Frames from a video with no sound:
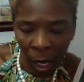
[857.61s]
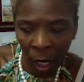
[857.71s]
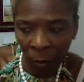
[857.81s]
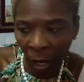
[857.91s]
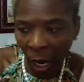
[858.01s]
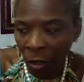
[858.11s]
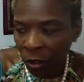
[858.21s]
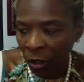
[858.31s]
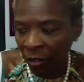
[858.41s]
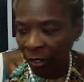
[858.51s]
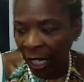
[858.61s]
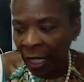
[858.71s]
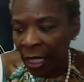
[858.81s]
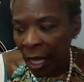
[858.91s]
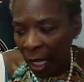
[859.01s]
The Hearts of
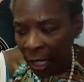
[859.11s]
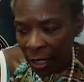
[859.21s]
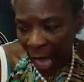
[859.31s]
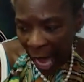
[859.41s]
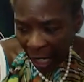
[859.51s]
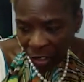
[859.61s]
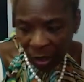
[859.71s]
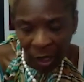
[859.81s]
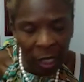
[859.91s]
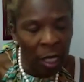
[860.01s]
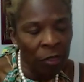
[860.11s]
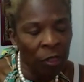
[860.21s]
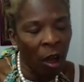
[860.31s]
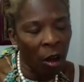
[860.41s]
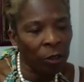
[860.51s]
Nirvana is actually
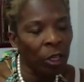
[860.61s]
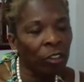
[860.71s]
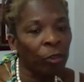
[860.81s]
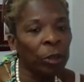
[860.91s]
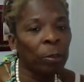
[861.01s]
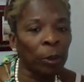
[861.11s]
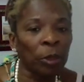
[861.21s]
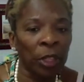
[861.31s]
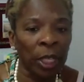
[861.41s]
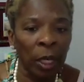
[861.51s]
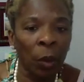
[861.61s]
the art of rebirthing.